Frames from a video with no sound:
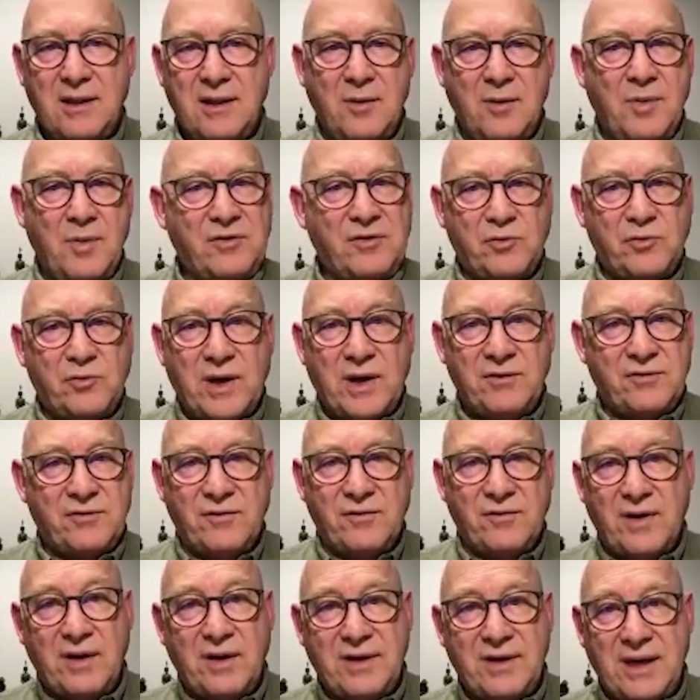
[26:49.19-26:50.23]
The best way to
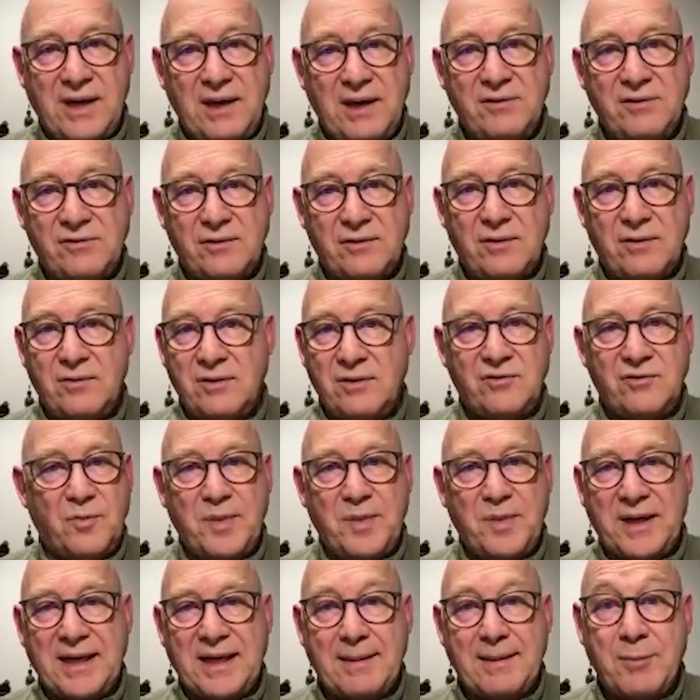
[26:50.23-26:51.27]
survive cancer is to
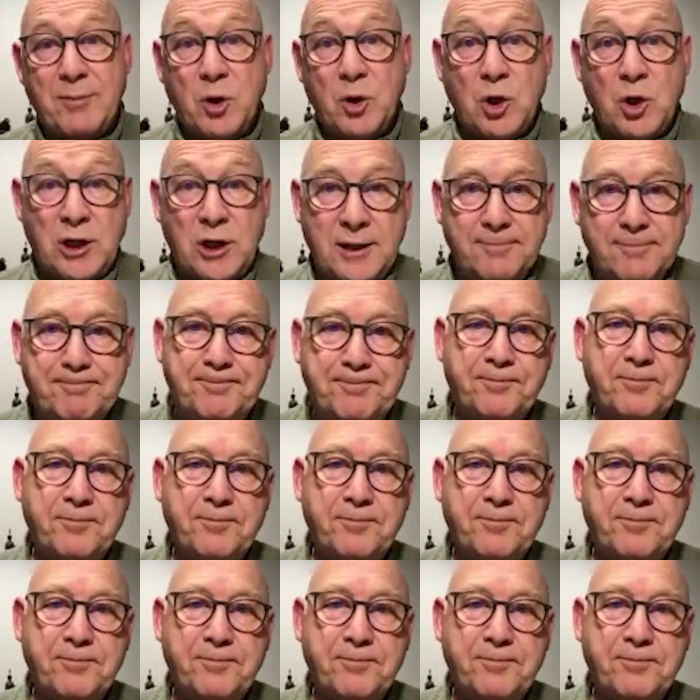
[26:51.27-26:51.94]
pick it up early.